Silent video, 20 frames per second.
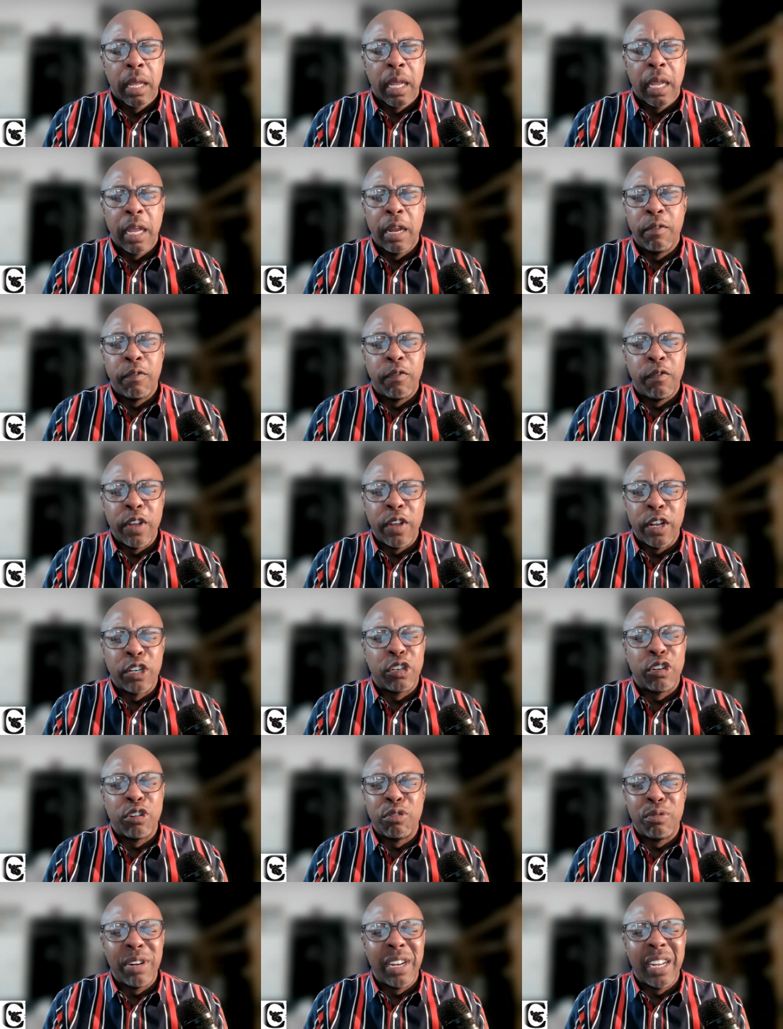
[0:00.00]
in
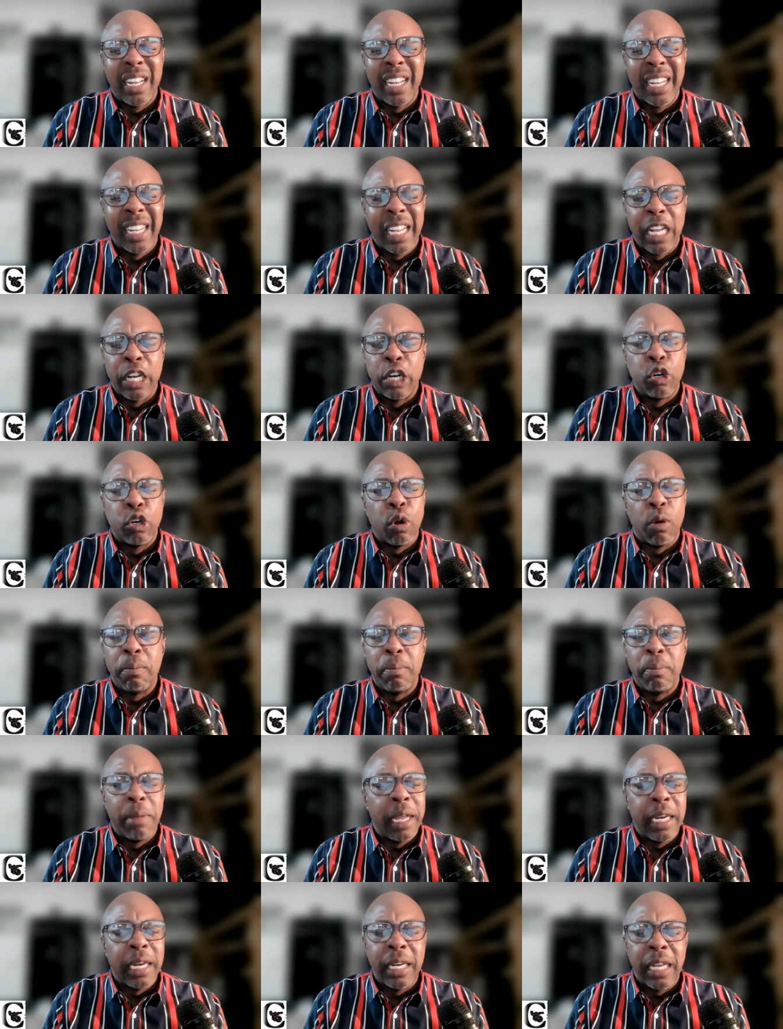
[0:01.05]
victory, in
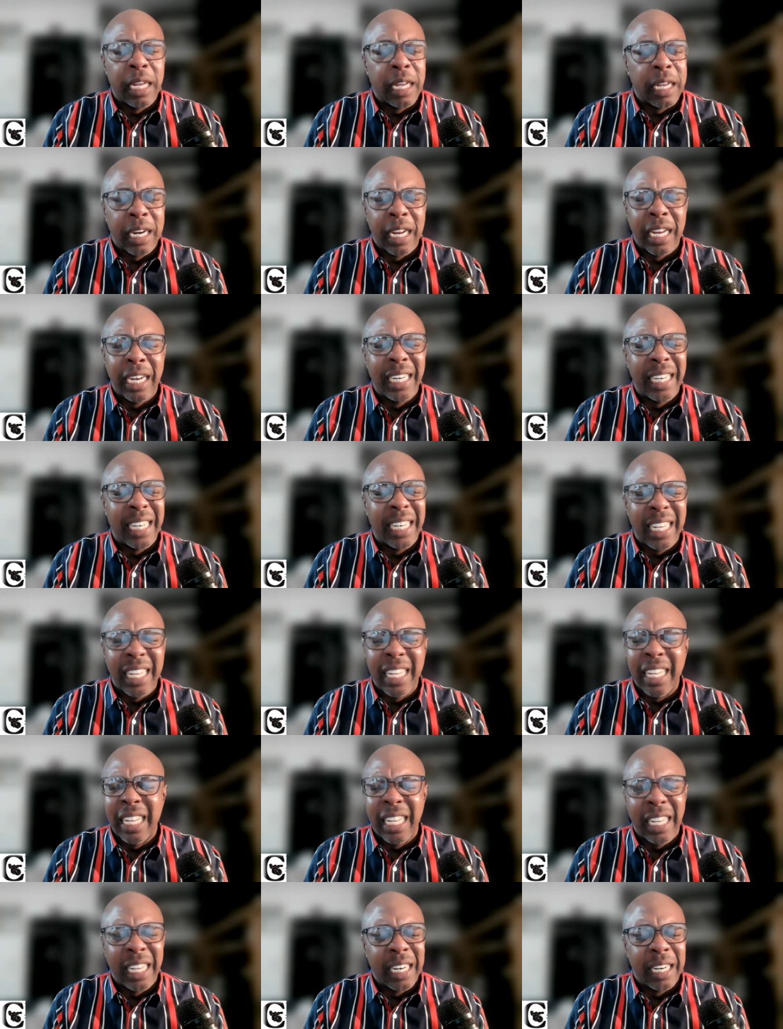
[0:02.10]
dominion,
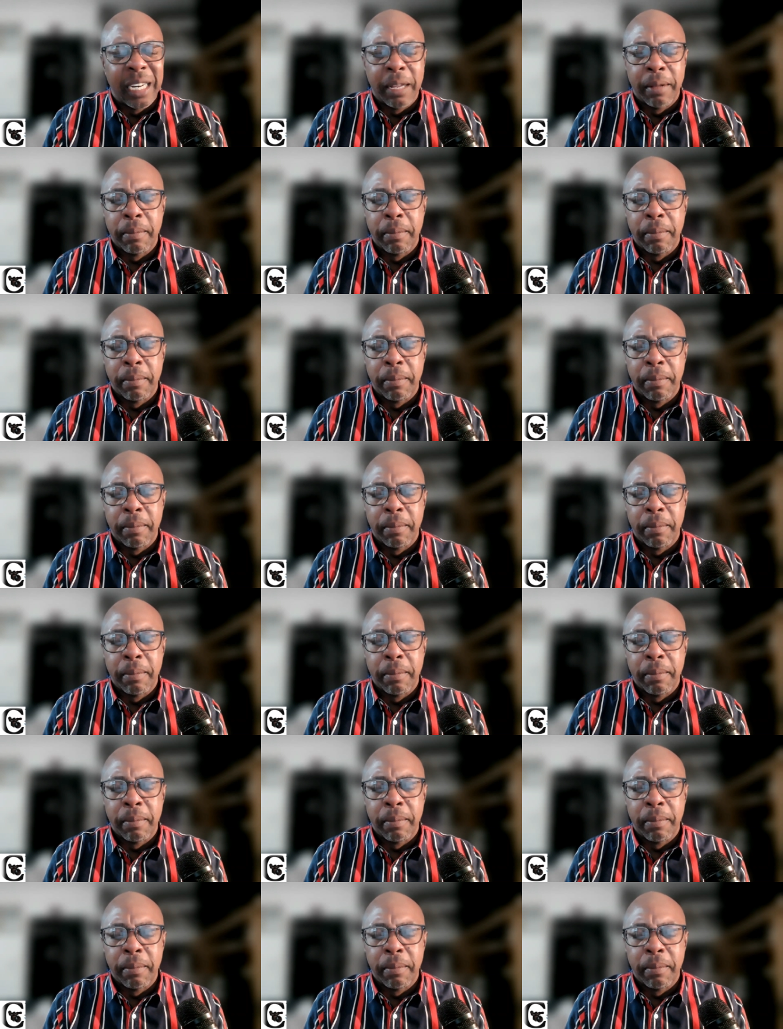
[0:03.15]
indeed,